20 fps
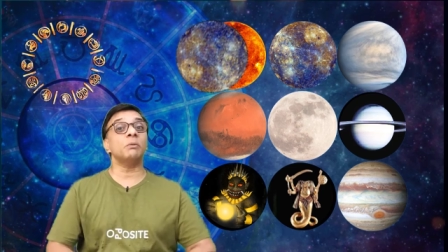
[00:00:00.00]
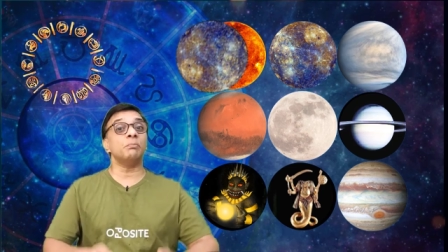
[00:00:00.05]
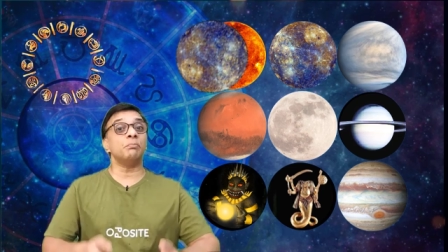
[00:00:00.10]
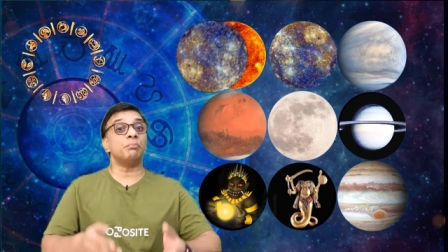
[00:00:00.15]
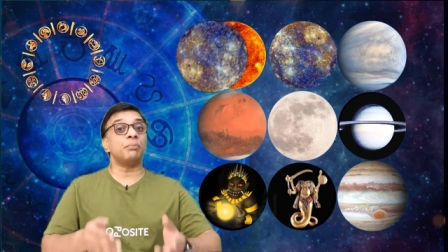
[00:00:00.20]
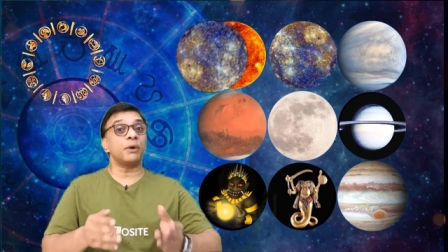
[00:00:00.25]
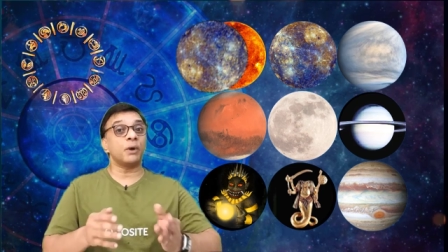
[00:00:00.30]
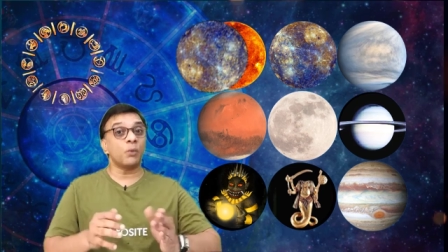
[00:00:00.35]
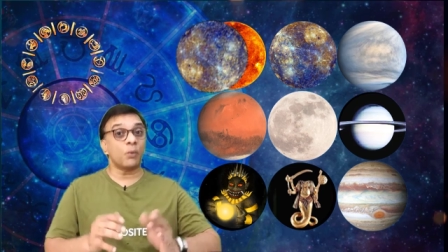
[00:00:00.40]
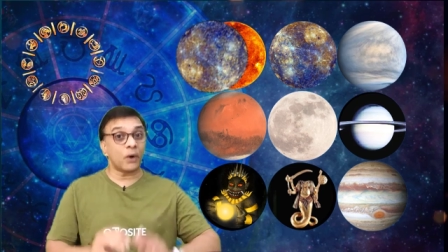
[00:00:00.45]
will
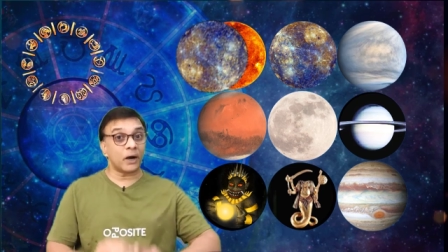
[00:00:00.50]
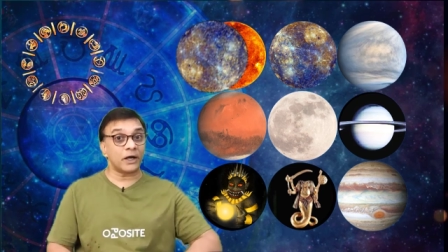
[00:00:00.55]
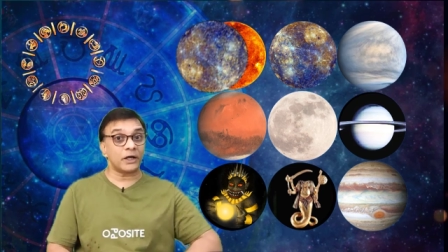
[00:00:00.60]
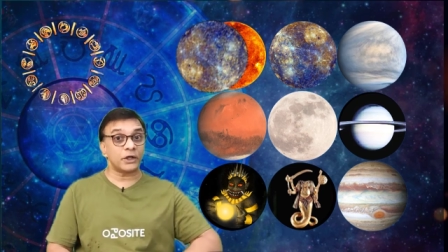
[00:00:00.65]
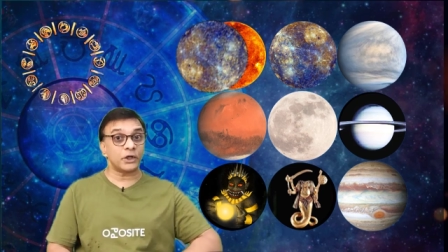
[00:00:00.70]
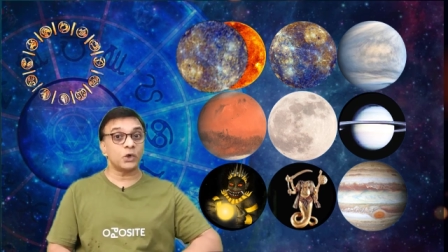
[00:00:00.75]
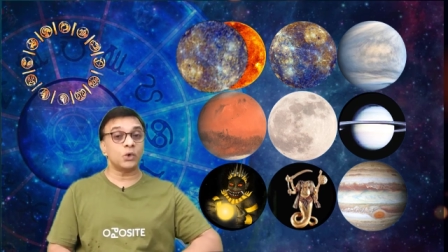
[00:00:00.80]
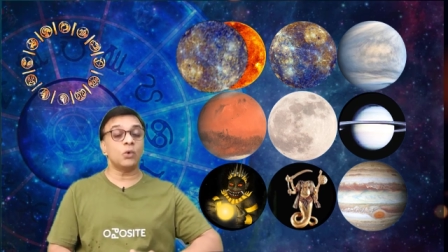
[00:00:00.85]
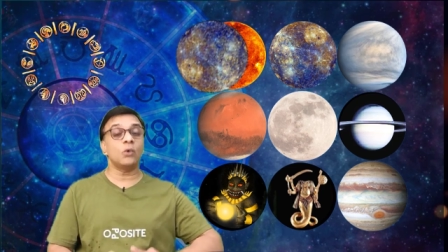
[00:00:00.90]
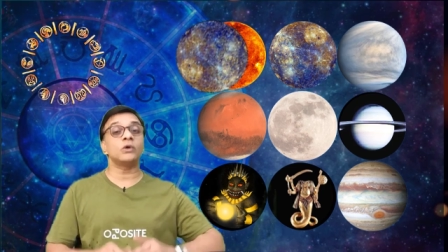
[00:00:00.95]

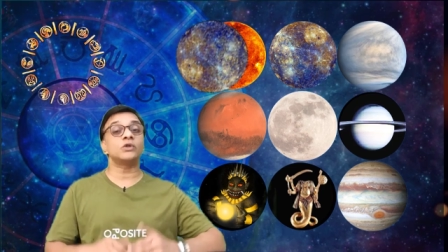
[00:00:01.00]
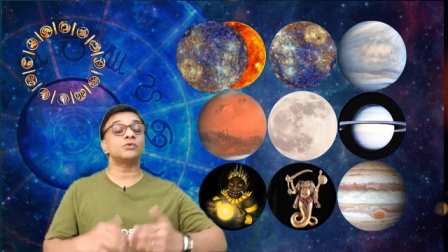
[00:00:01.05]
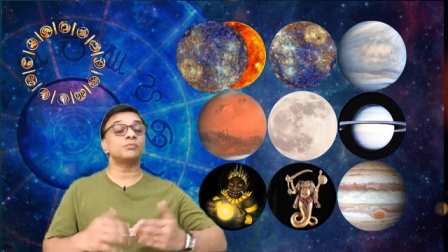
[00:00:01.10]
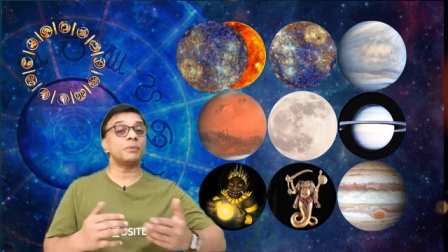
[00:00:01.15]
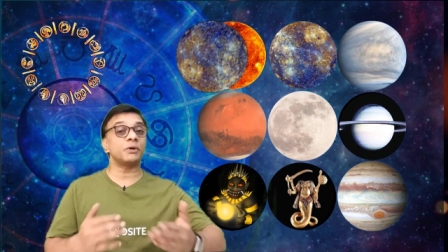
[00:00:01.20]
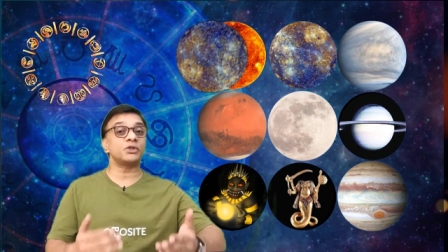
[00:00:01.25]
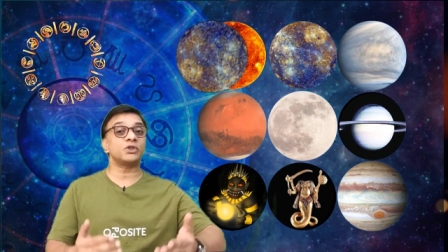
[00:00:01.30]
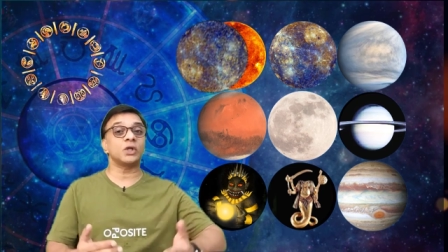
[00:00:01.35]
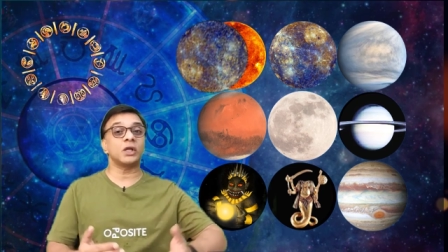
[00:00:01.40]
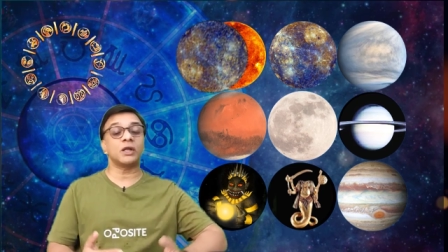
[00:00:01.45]
prevent you,
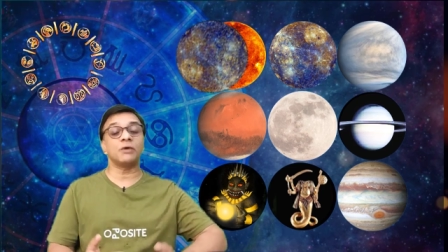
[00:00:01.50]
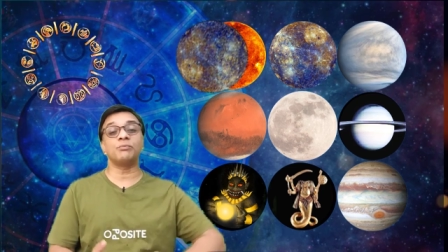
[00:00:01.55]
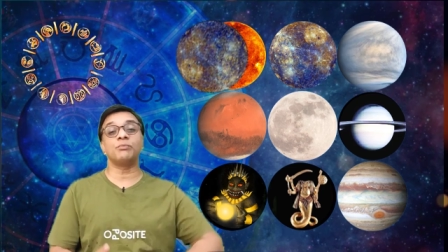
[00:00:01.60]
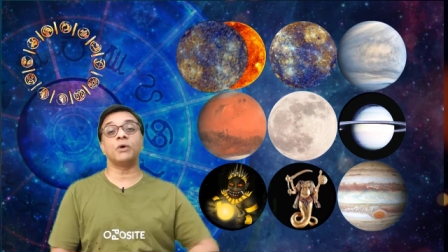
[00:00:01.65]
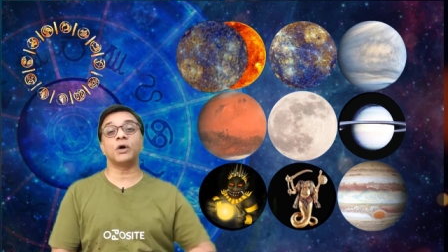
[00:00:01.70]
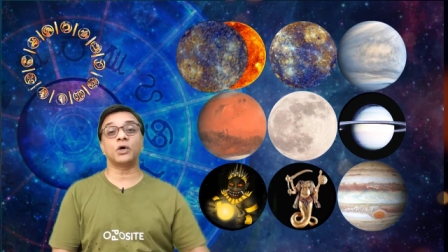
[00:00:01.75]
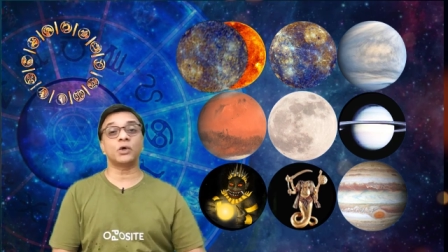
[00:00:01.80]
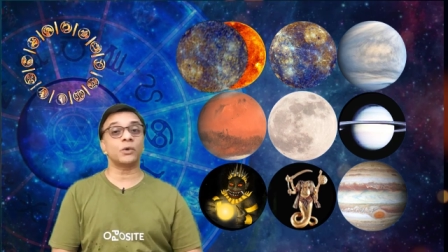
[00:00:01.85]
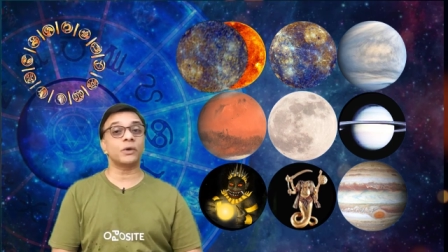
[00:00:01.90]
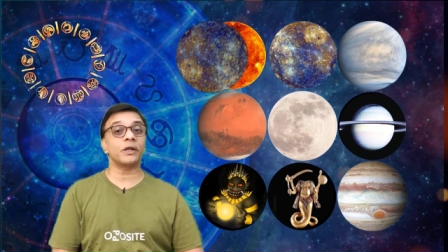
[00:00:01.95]
especially if
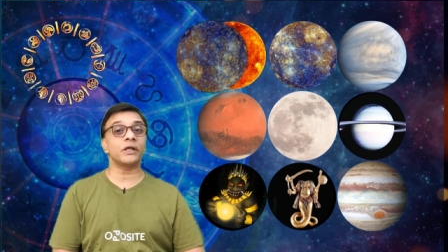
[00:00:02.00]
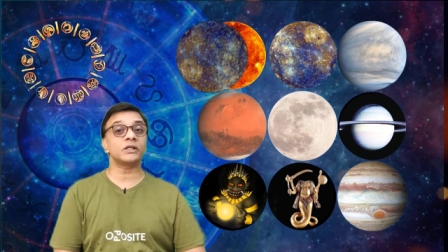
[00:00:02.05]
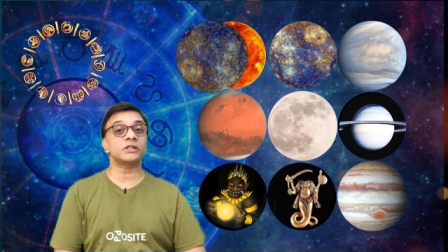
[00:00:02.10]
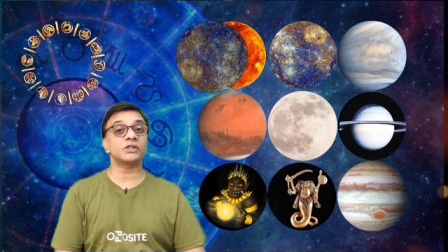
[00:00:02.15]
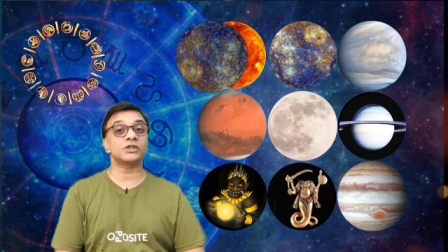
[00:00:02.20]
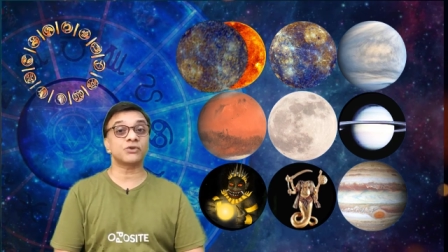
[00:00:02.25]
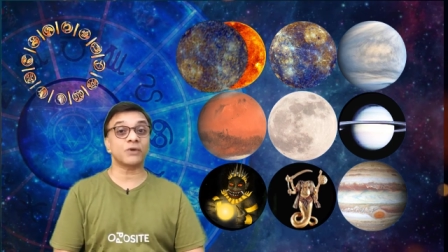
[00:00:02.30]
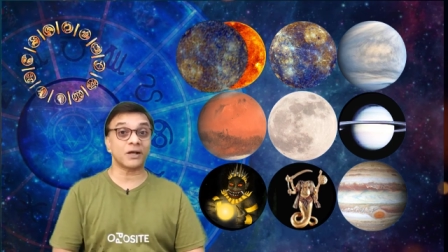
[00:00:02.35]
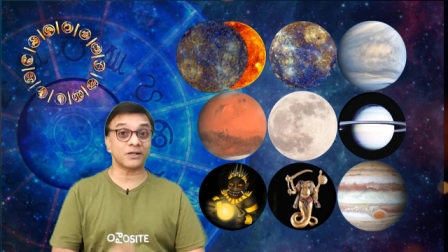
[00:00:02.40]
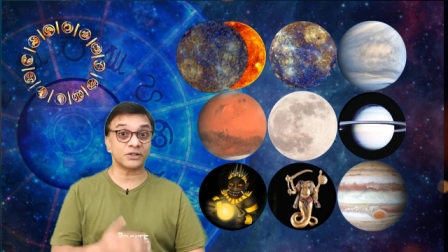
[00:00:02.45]
Mercury
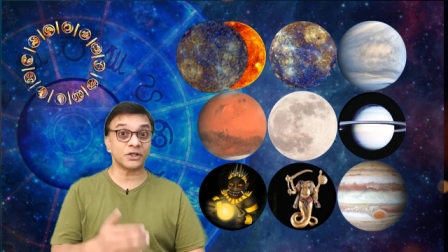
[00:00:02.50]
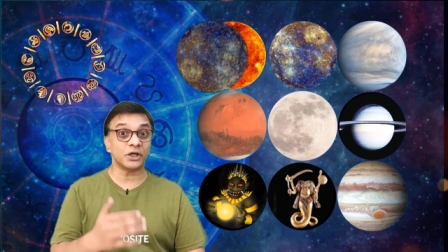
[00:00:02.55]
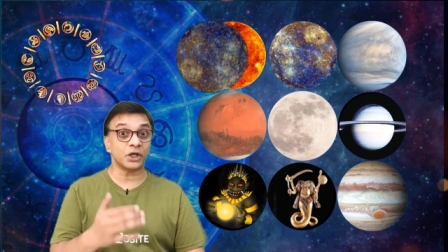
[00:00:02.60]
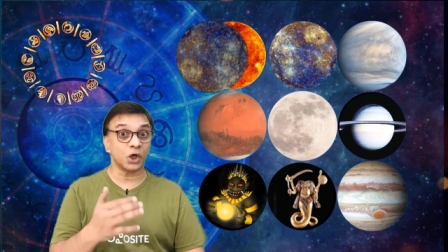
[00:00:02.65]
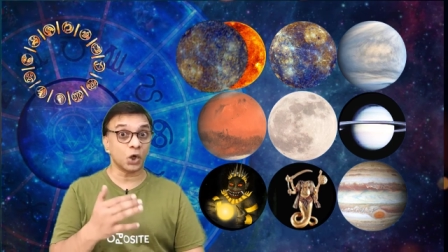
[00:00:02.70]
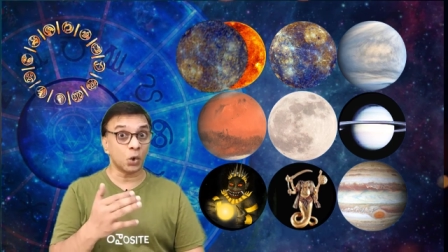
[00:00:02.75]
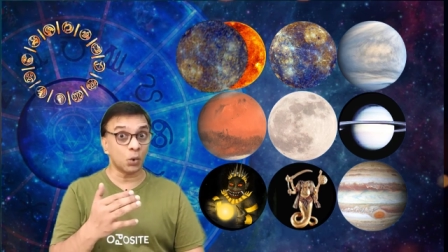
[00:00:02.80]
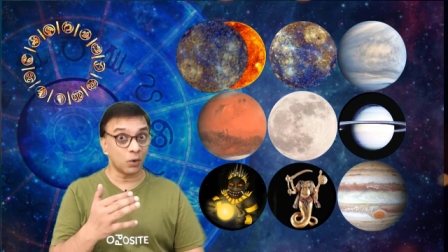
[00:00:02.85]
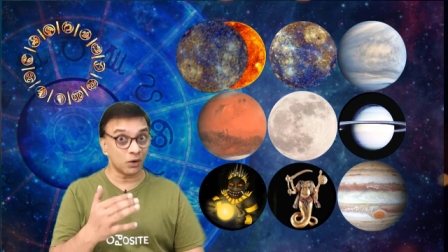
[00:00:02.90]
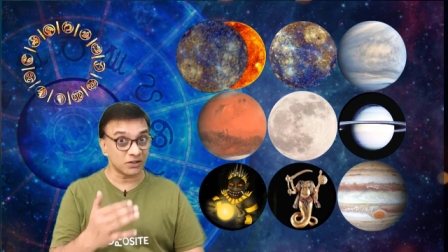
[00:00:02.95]
is
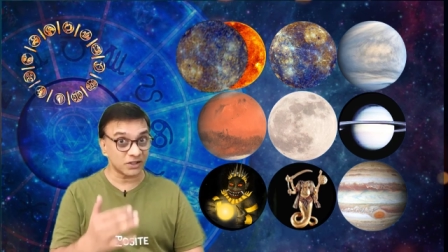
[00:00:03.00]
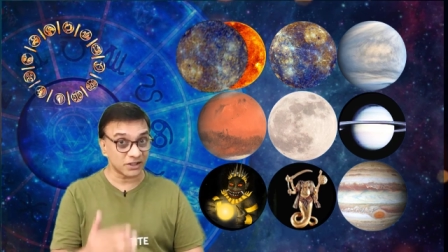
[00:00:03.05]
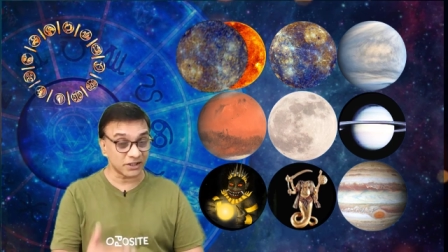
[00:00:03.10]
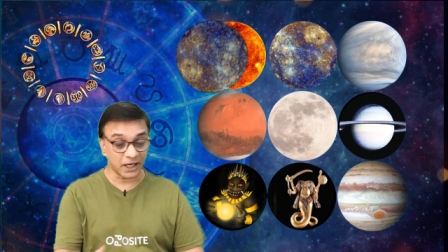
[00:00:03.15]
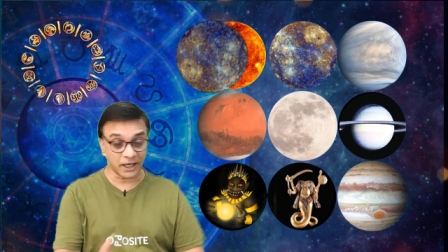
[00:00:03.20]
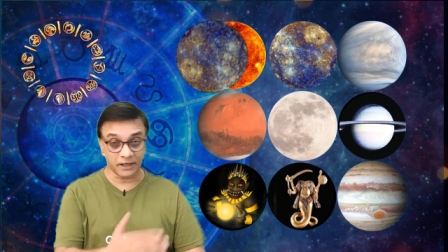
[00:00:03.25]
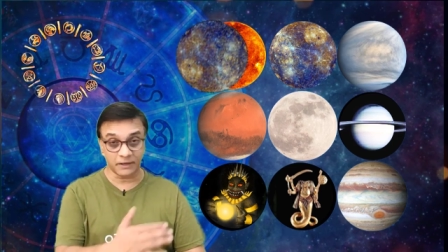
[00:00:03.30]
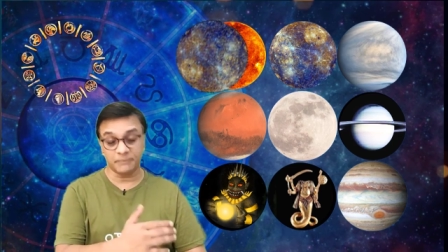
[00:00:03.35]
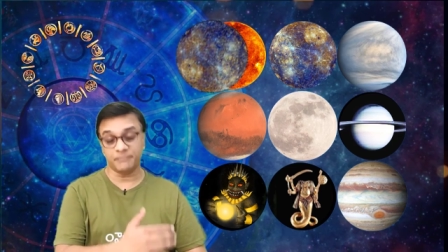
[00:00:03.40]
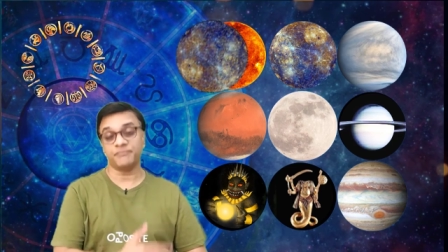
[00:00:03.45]
transiting over
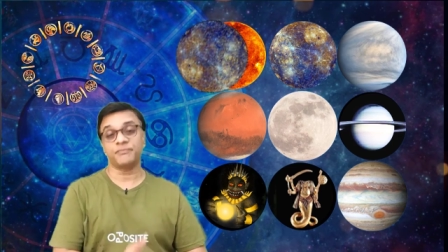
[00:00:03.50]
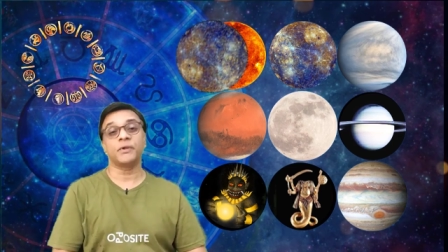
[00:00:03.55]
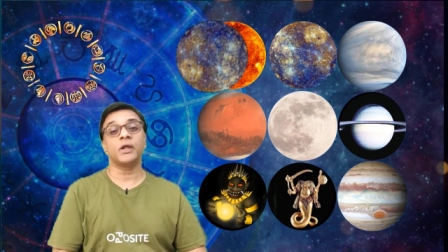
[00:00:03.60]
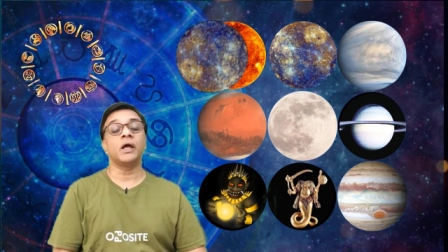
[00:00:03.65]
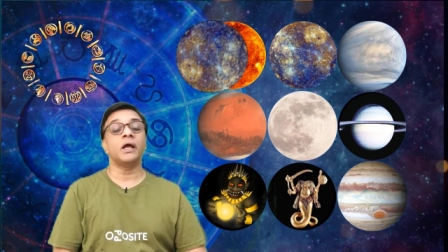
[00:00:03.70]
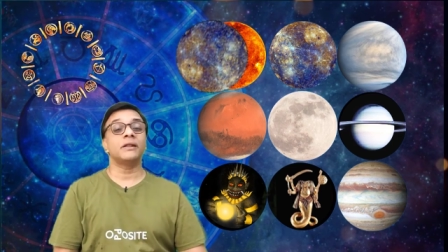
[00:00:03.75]
Sun,